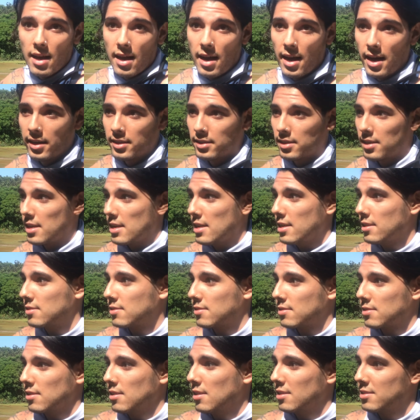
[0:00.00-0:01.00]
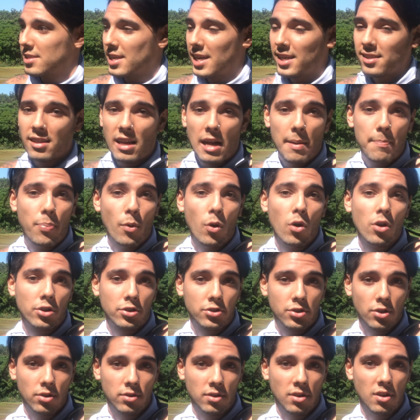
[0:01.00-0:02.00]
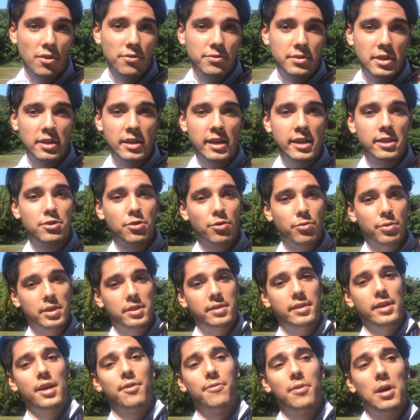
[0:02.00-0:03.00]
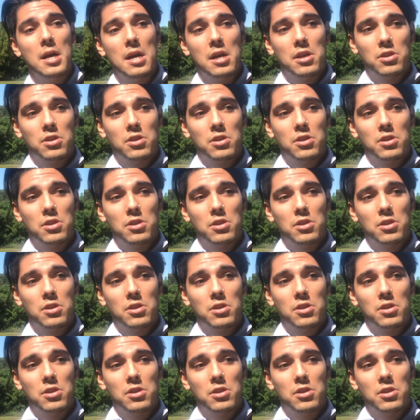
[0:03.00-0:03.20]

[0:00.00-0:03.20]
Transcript: and it's just a portion of the nature reserve.